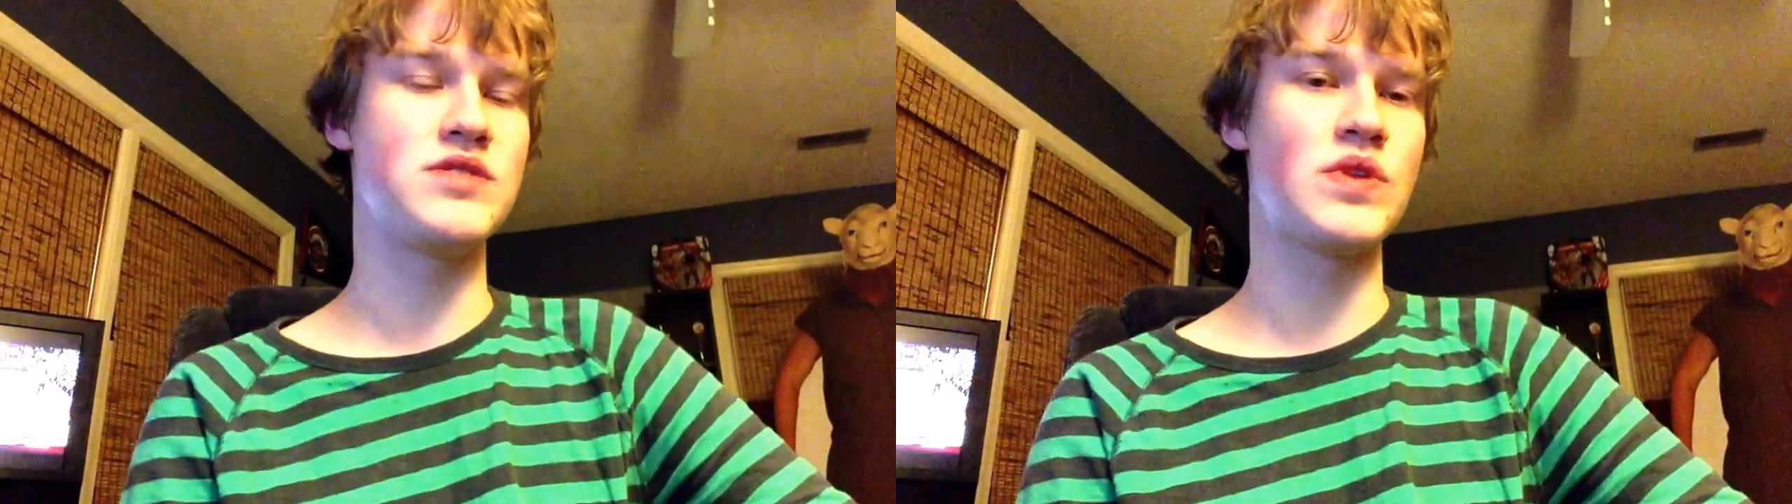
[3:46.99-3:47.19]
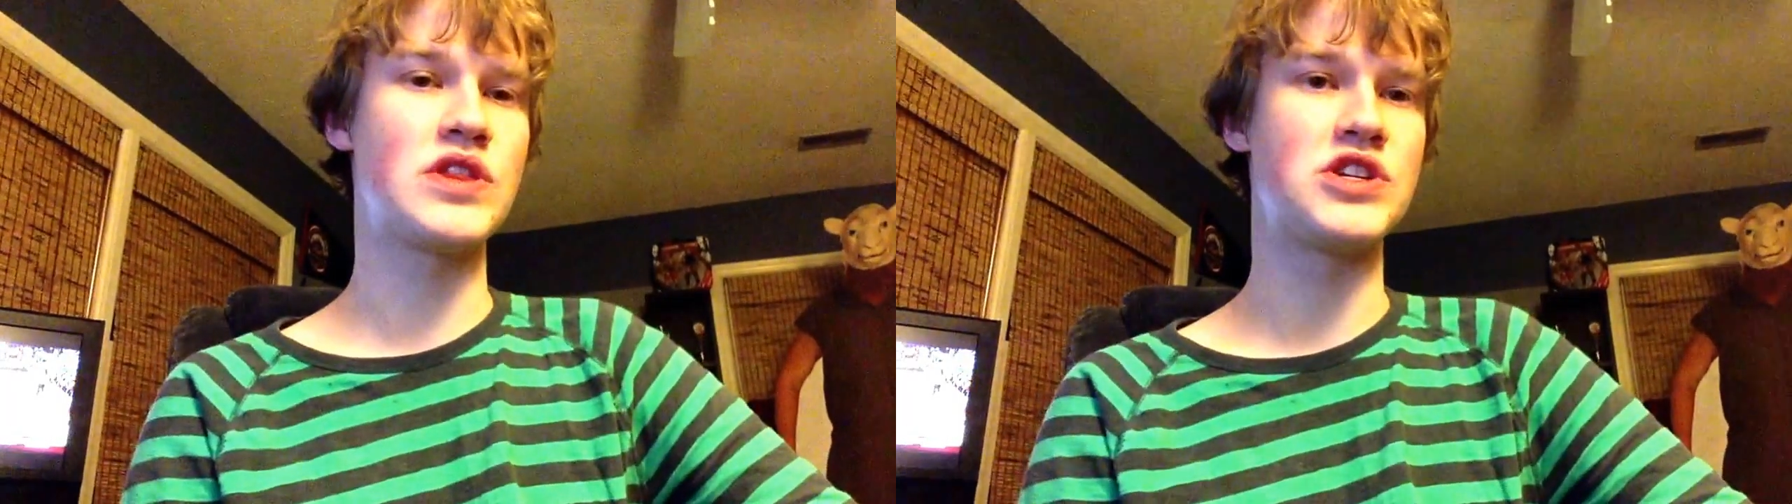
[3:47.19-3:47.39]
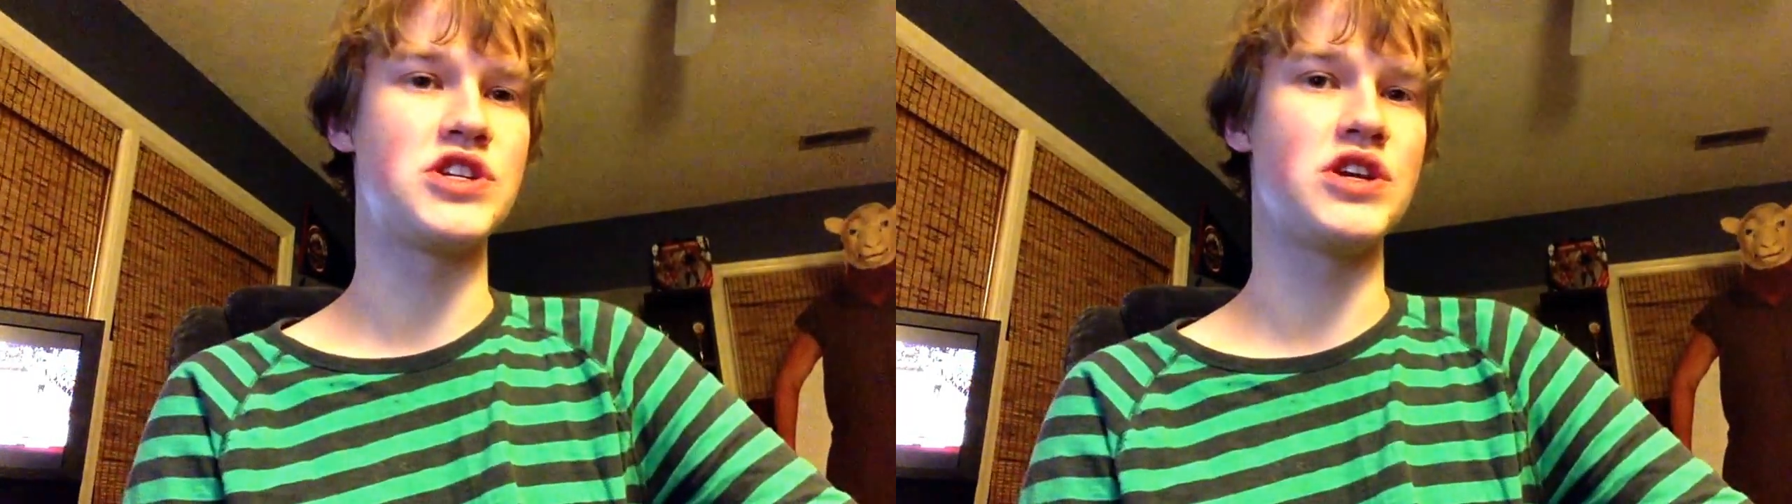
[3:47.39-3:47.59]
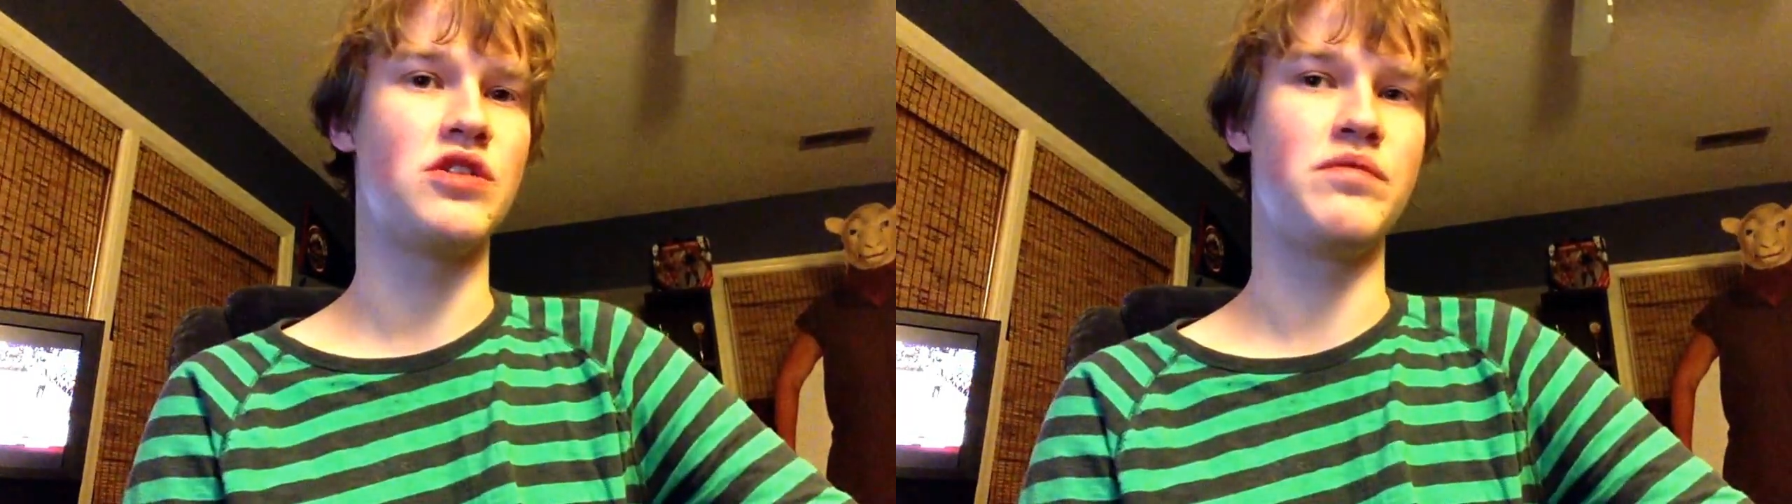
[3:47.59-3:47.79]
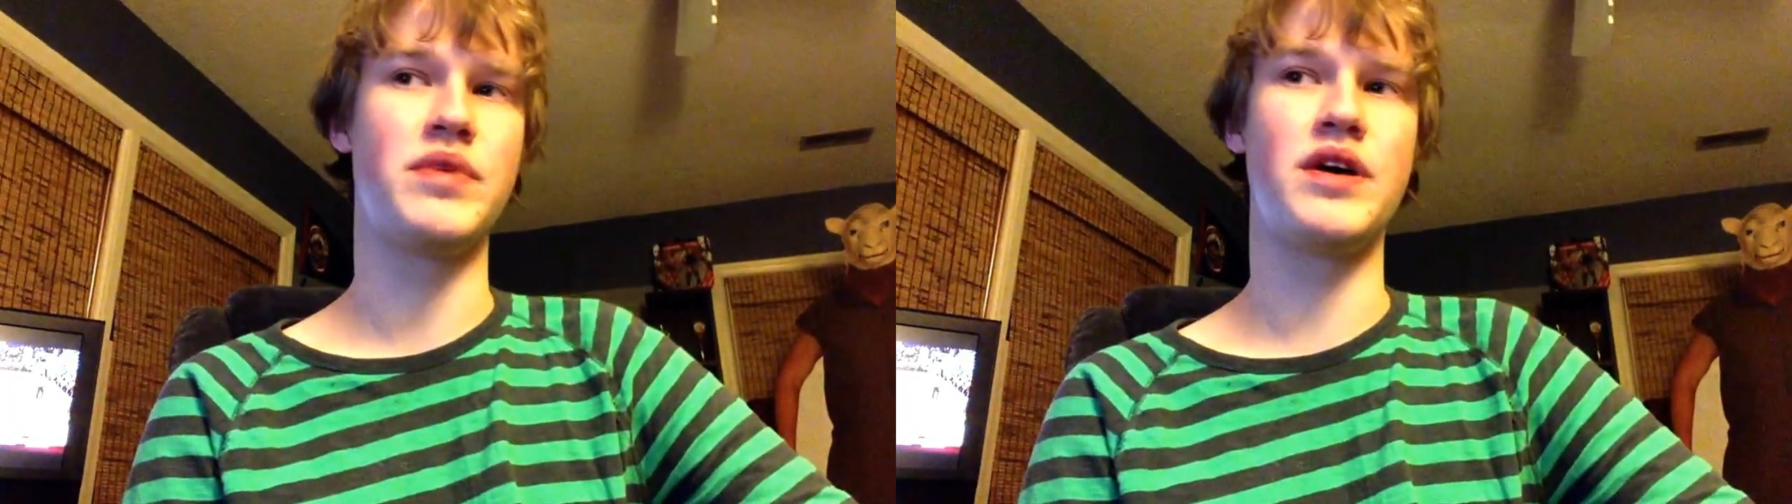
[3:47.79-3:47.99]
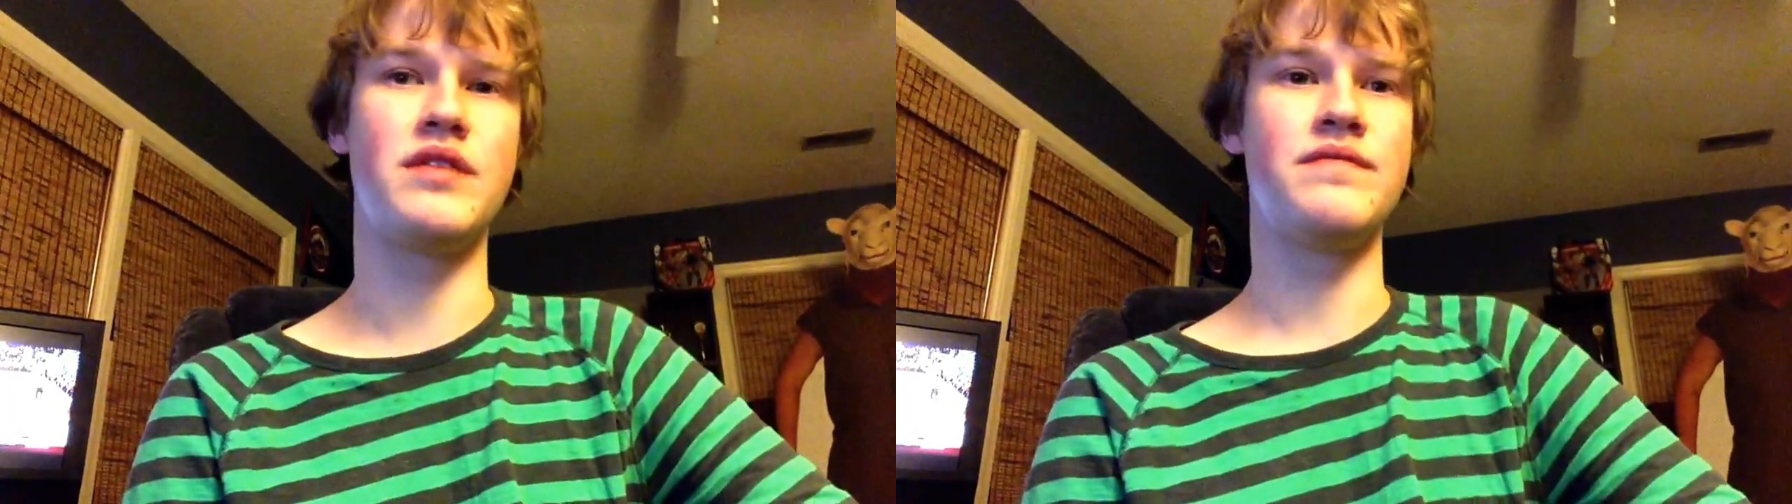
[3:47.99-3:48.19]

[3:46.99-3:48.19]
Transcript: with the Shield, but